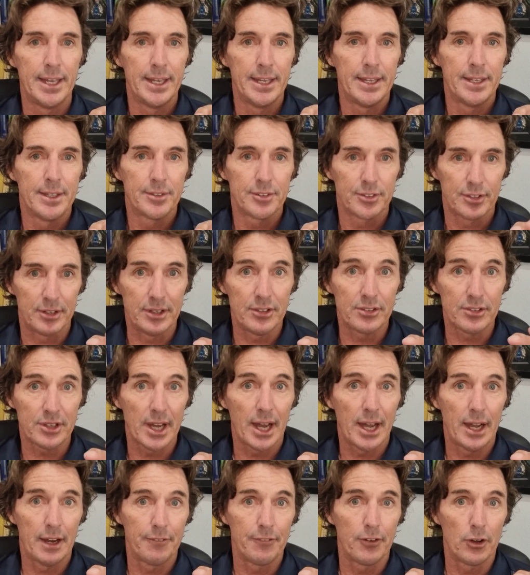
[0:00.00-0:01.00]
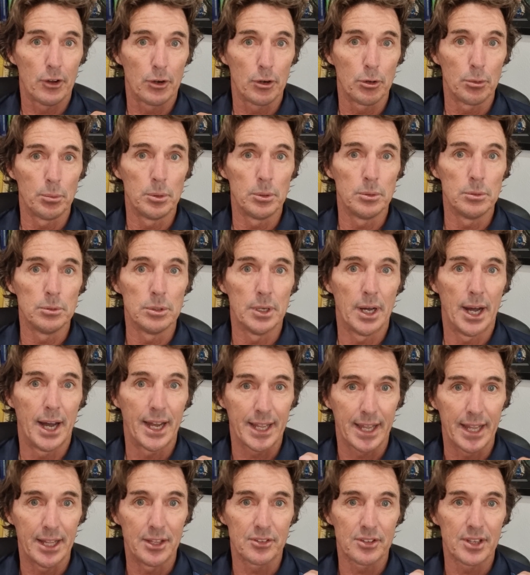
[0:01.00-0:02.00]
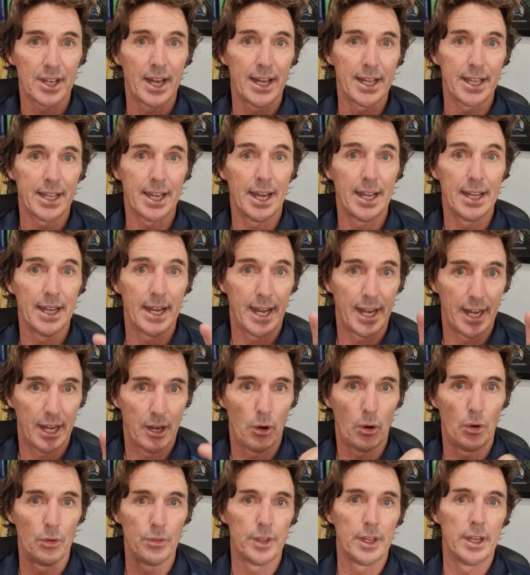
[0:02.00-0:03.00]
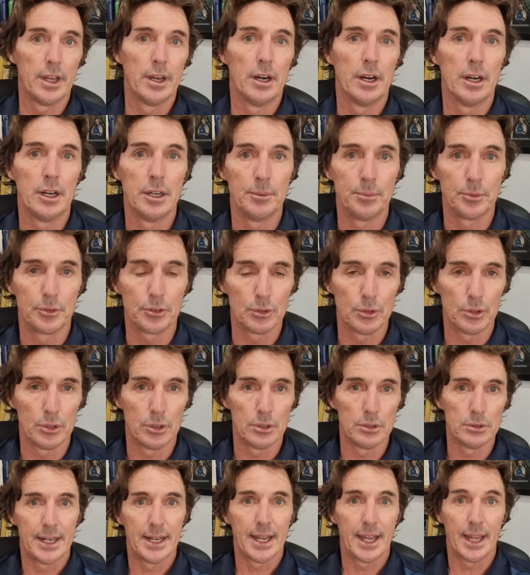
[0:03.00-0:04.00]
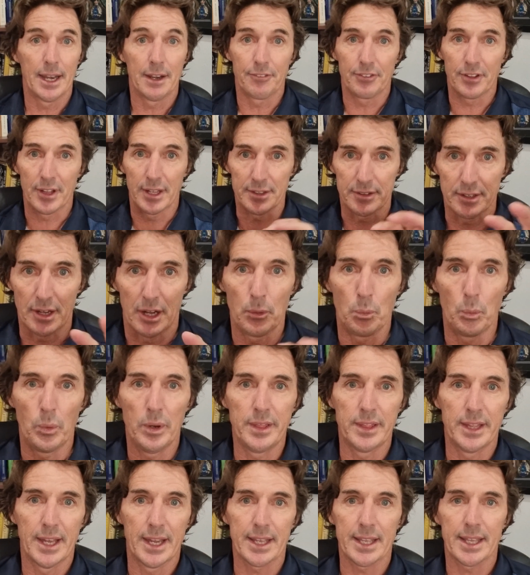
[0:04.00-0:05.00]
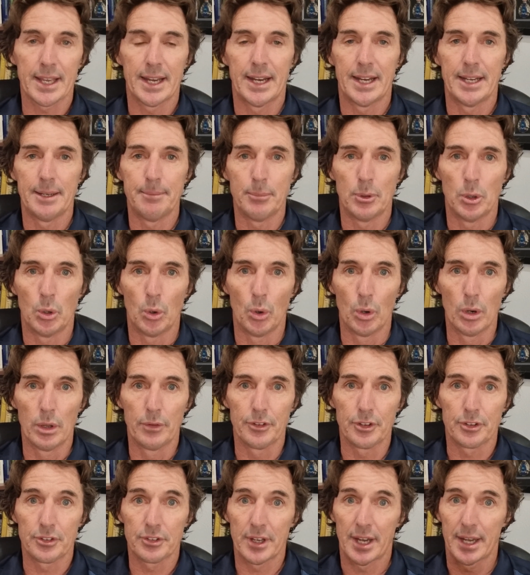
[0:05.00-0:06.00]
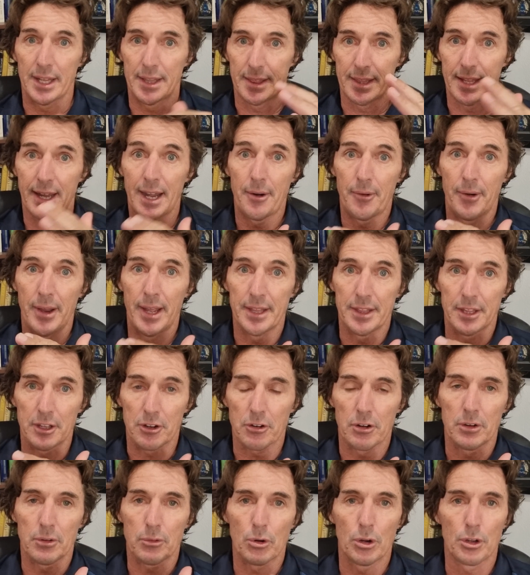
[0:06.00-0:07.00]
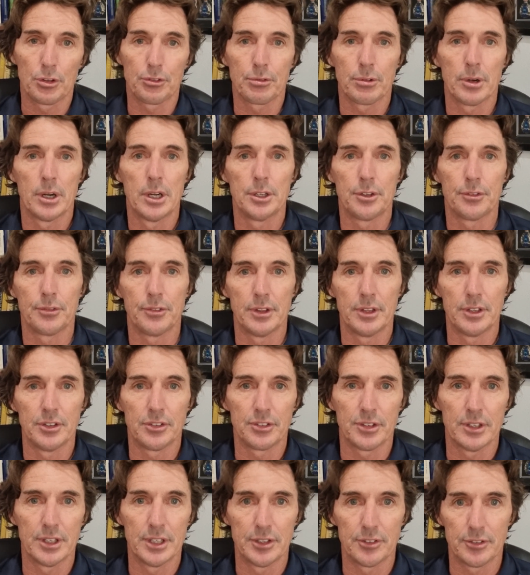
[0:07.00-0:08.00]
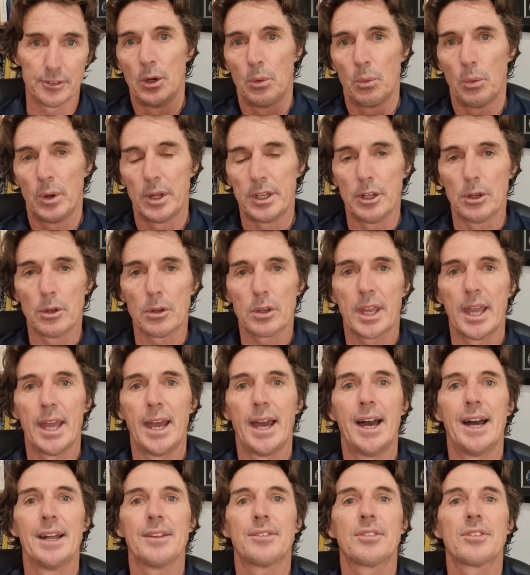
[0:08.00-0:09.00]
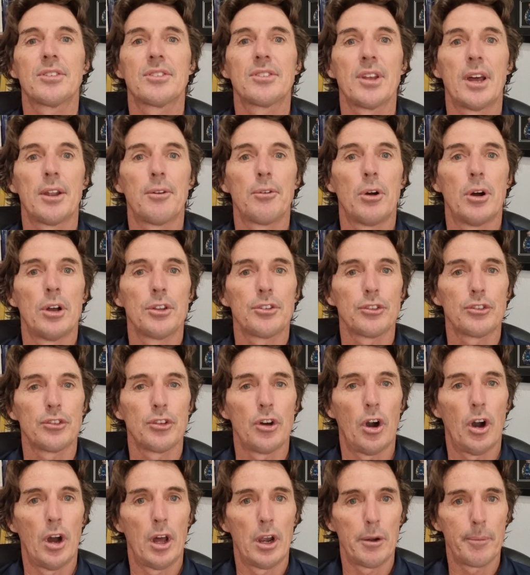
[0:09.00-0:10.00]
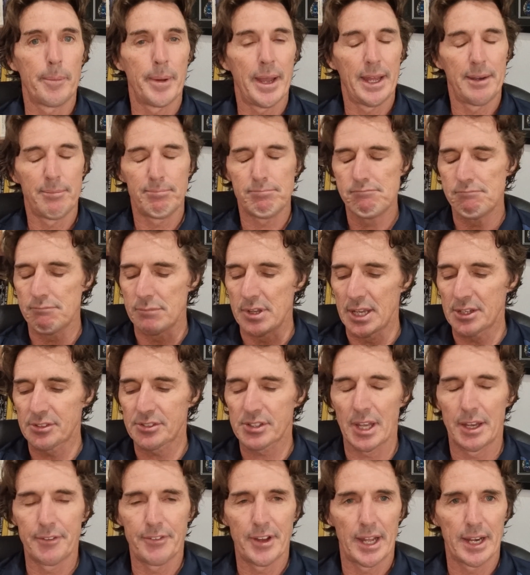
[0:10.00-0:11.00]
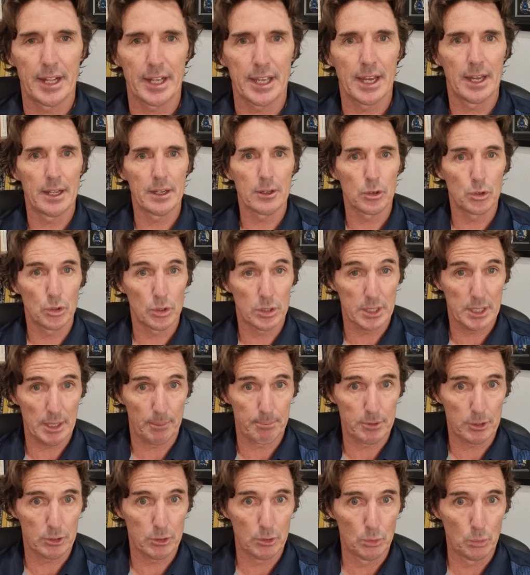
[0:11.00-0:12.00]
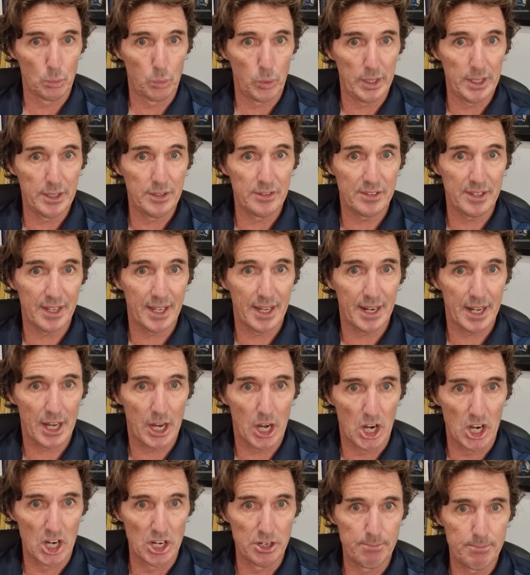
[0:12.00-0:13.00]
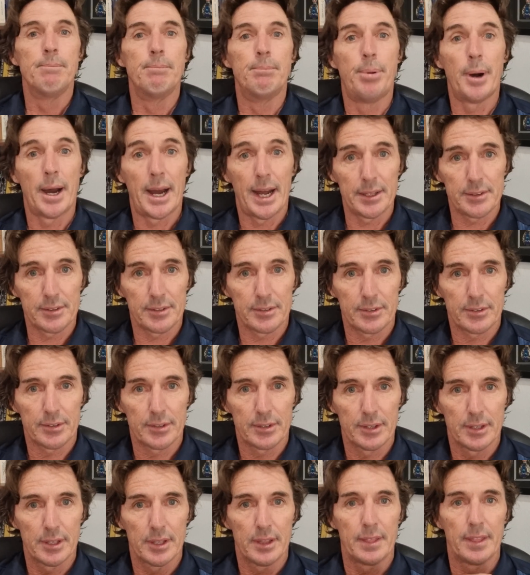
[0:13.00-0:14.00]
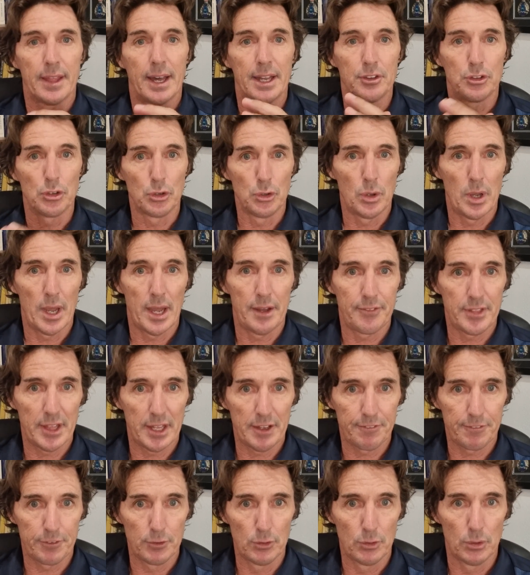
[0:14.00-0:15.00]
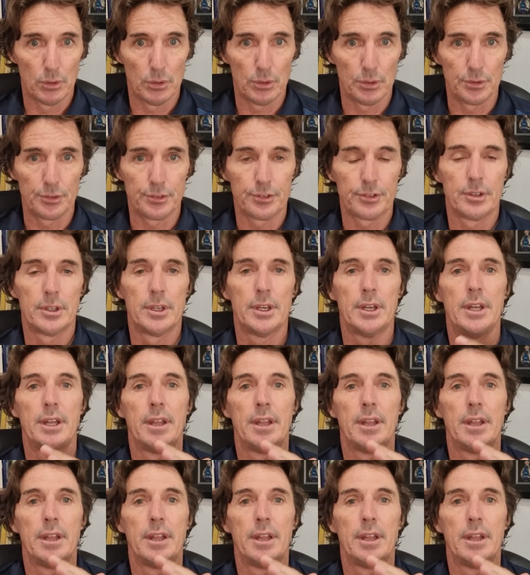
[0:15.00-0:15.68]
CSK are vulnerable against KKR on their home soil, and if they don't win that game, all of a sudden they're out the crossroads for this season. When you look at Sunrisers Hyderabad, yes, they've had a couple of good wins out home, but they do have their flaws.